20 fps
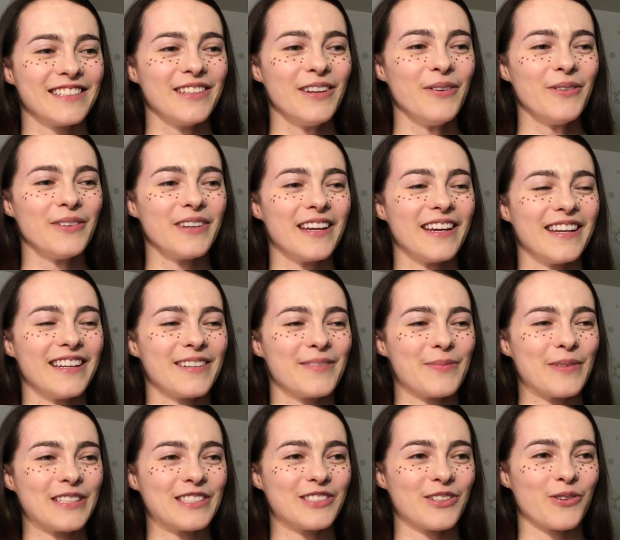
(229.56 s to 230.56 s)
No need to
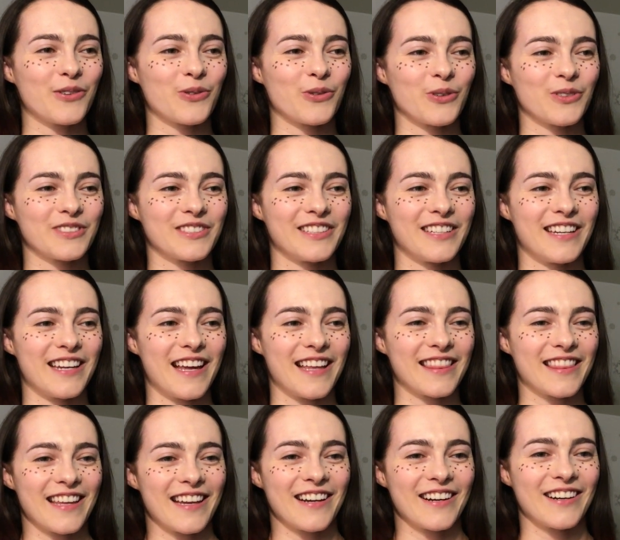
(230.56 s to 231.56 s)
be so cruel to
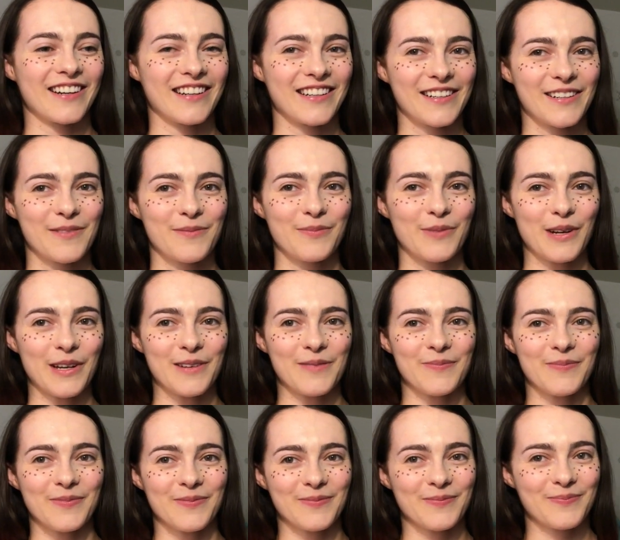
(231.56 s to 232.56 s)
Nanette there. But
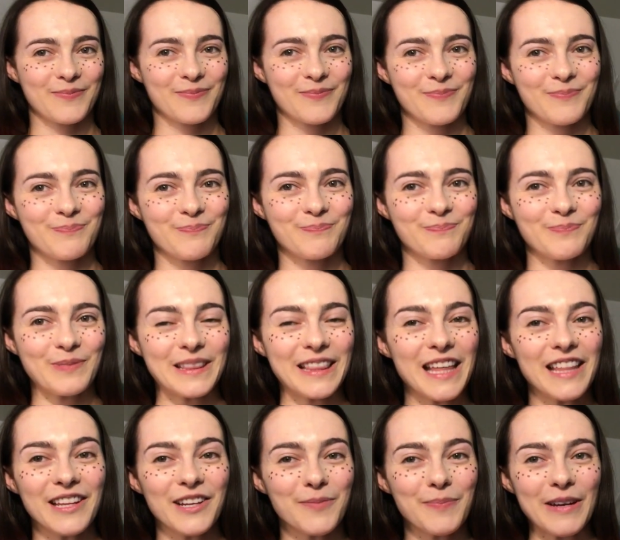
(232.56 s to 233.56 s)
then
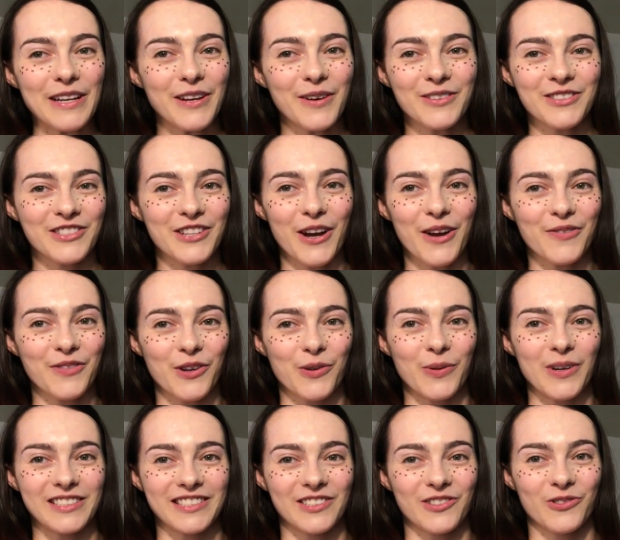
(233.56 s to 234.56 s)
there'd be no show if there
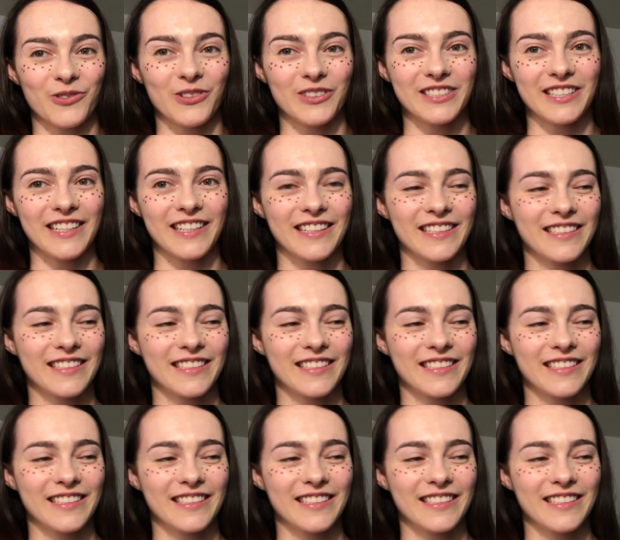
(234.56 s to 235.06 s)
wasn't cruelty.